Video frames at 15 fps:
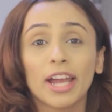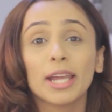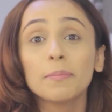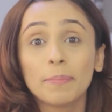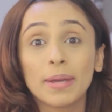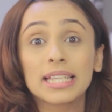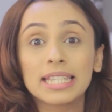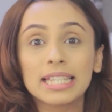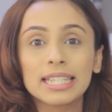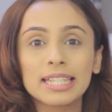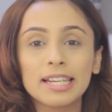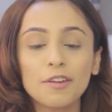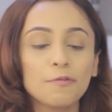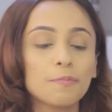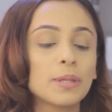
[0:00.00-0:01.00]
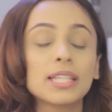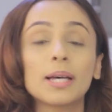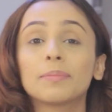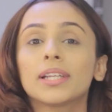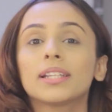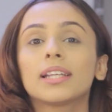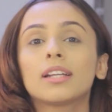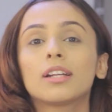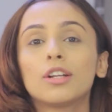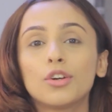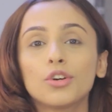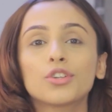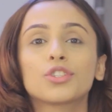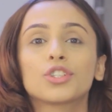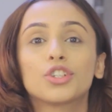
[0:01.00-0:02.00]
very basic stuff, but something that
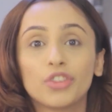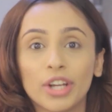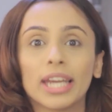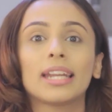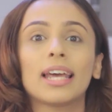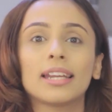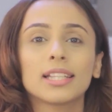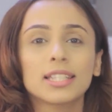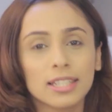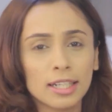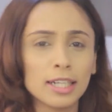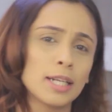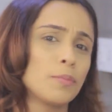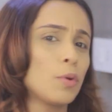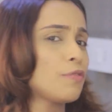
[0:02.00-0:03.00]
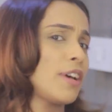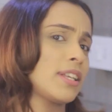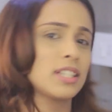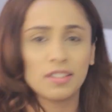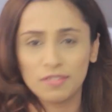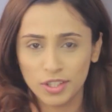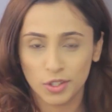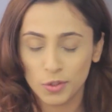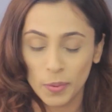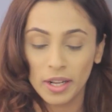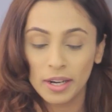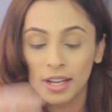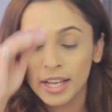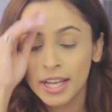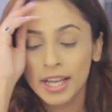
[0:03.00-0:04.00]
looks great and it's a little more festive as
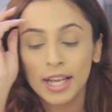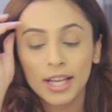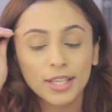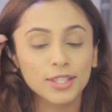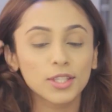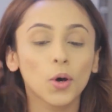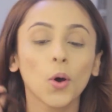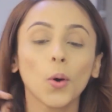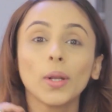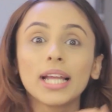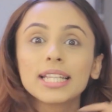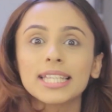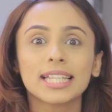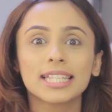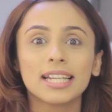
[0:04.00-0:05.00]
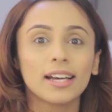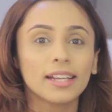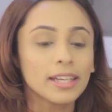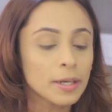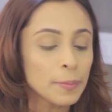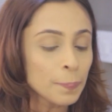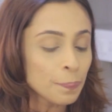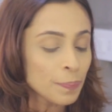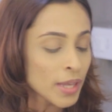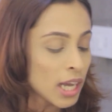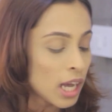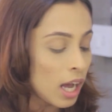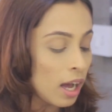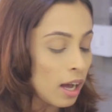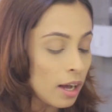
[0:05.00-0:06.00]
well. So let's get started.
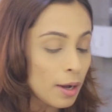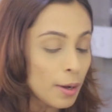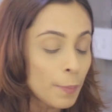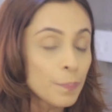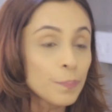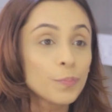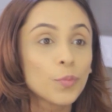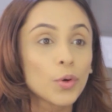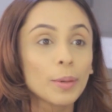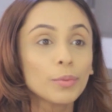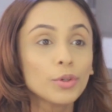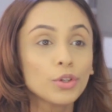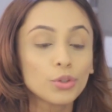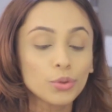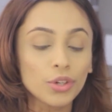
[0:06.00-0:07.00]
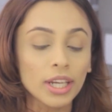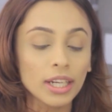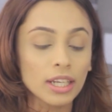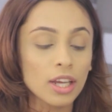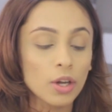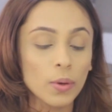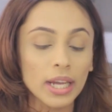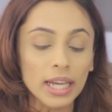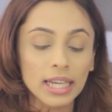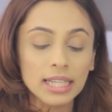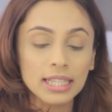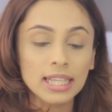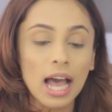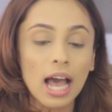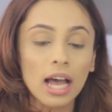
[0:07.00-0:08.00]
What I'm going to do right now
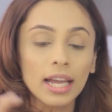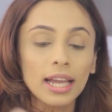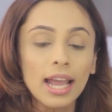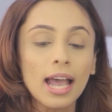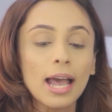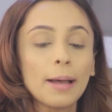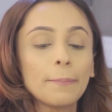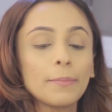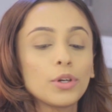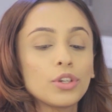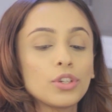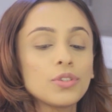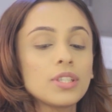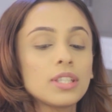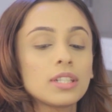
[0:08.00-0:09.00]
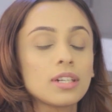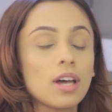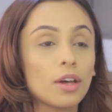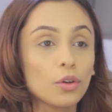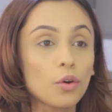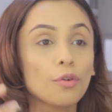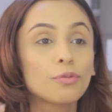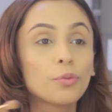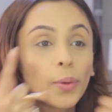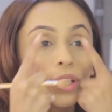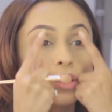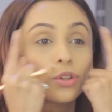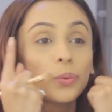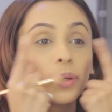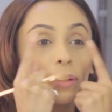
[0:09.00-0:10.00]
is I am going to start off
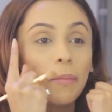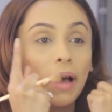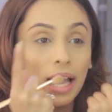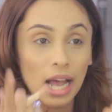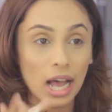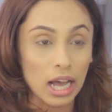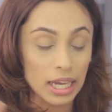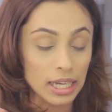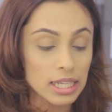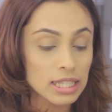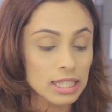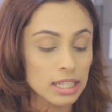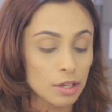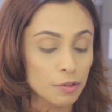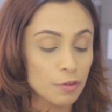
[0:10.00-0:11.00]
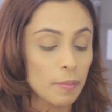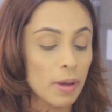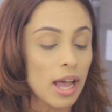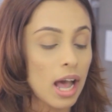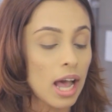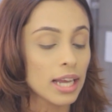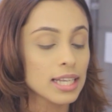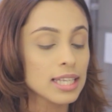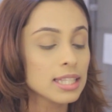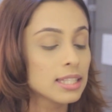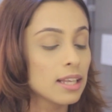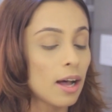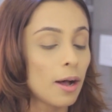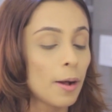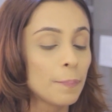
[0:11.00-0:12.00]
with doing my eyes. Now for my eyes,
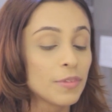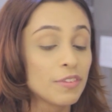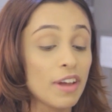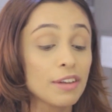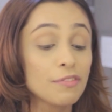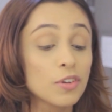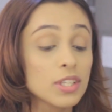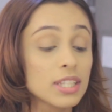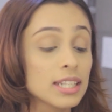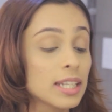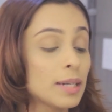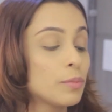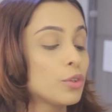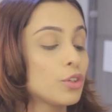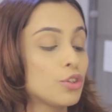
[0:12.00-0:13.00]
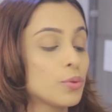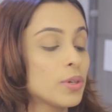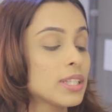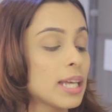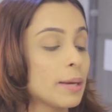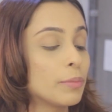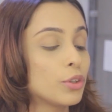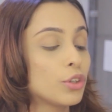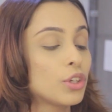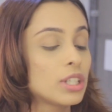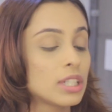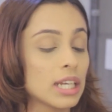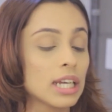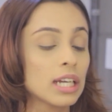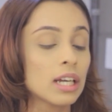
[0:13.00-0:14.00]
the very first thing that I'm going to do is I'm going
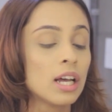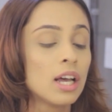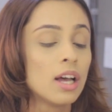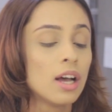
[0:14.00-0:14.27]
to take